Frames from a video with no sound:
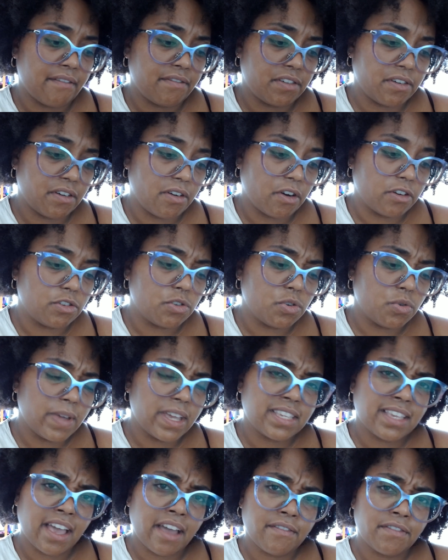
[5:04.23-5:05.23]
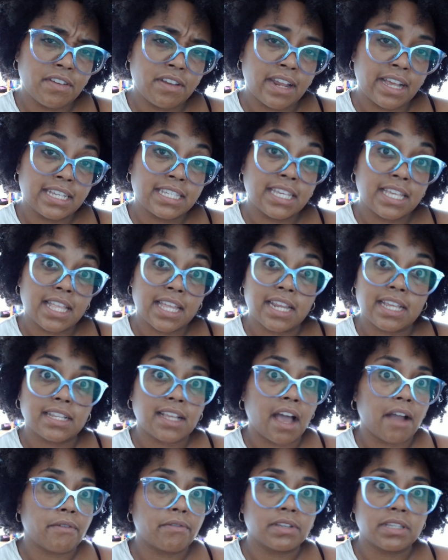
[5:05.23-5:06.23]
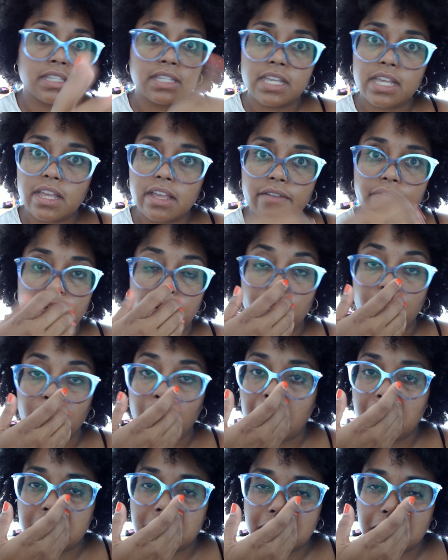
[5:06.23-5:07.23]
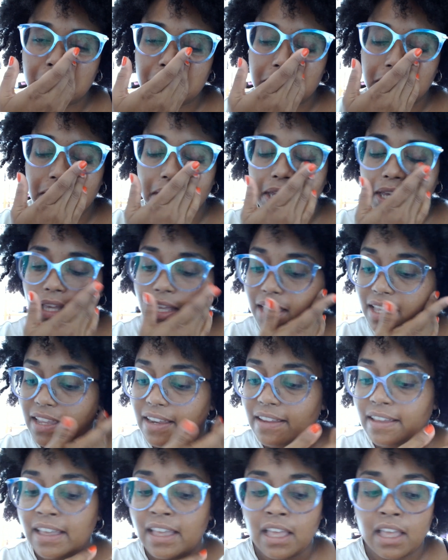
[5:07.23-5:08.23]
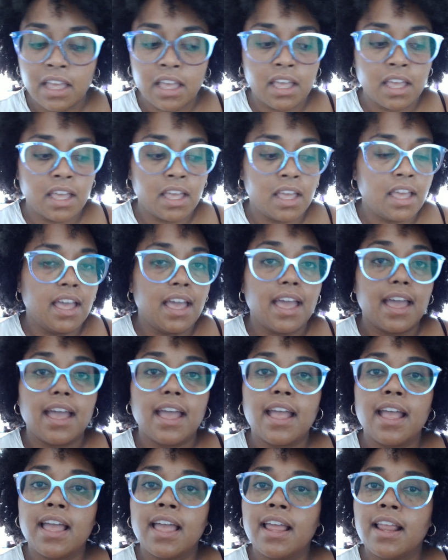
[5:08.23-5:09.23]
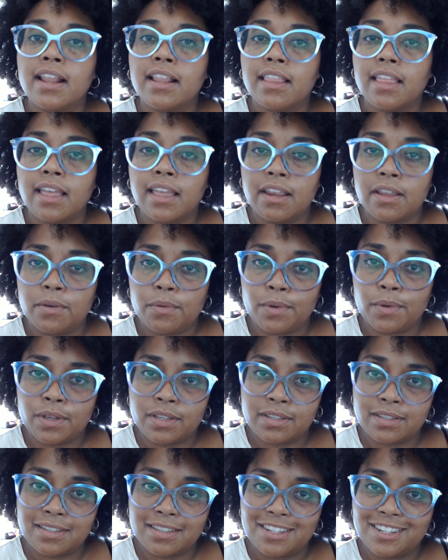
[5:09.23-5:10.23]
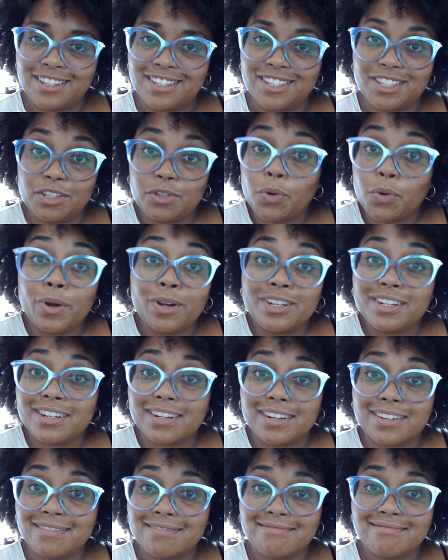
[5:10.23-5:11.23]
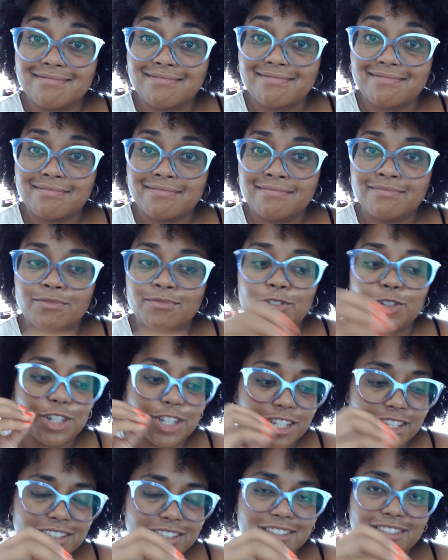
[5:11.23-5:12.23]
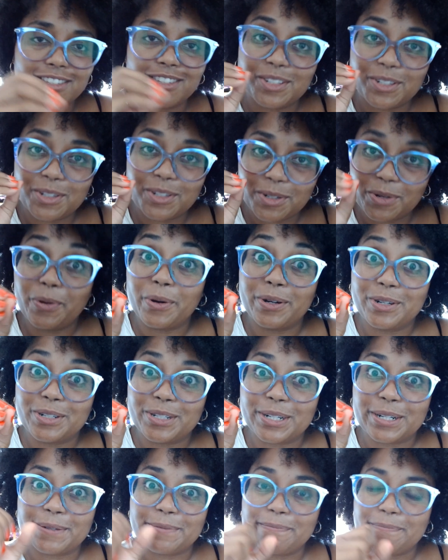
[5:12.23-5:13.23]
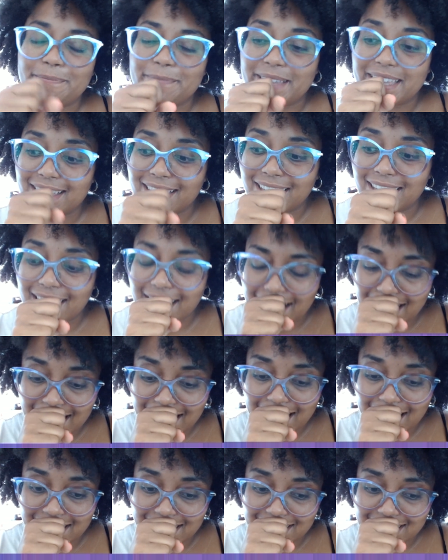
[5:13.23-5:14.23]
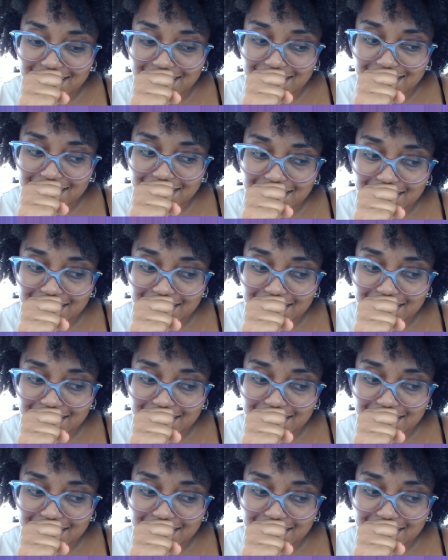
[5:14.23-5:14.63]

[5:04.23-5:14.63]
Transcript: or 2 weeks after, and I see that it got received, they're processing it, and then it was just torture. Just torture. Because,